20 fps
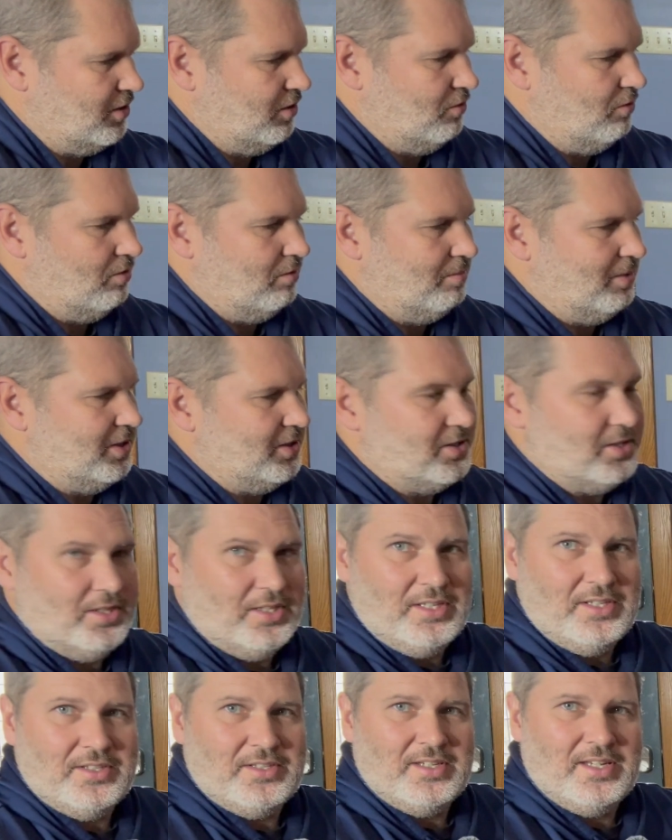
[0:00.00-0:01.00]
a whole bunch of
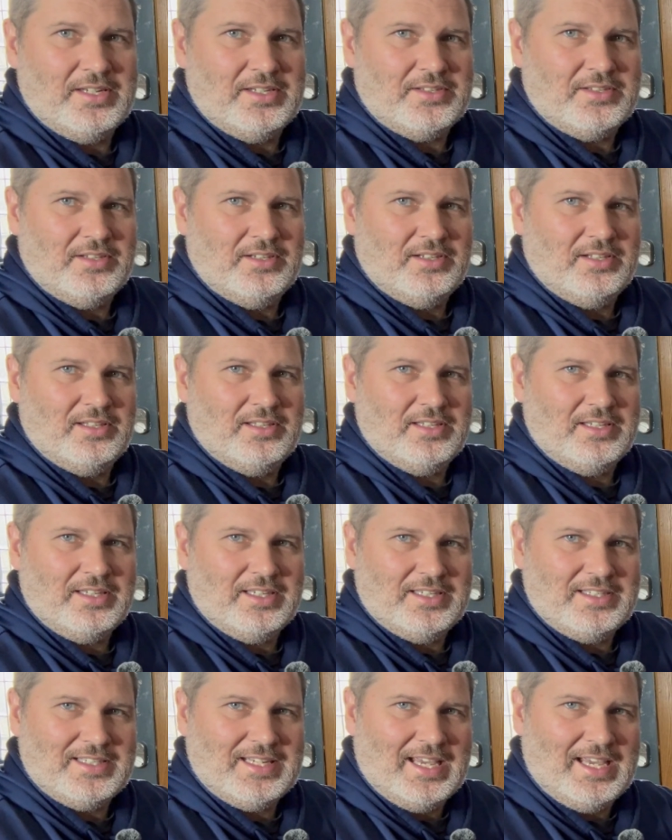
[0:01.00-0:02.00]
these nice little
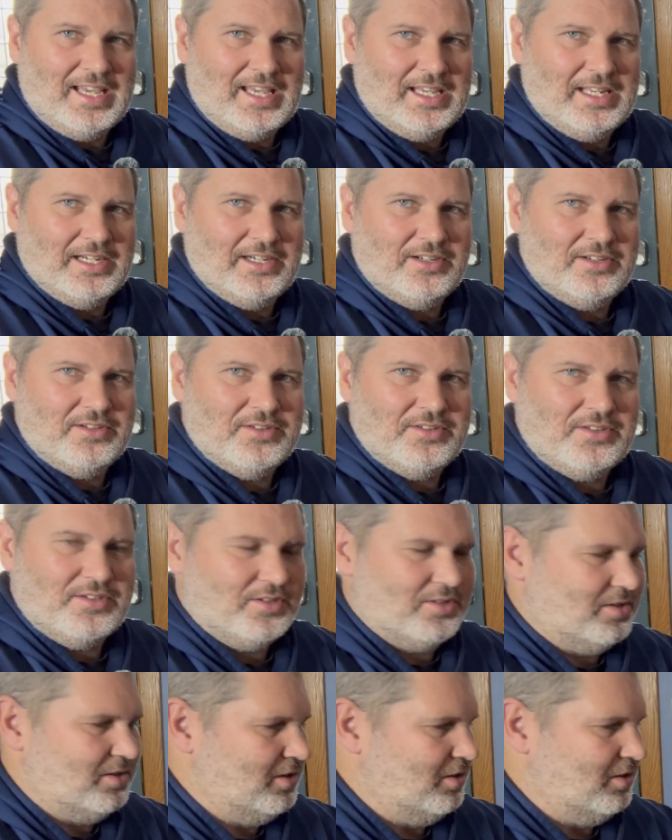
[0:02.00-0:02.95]
containers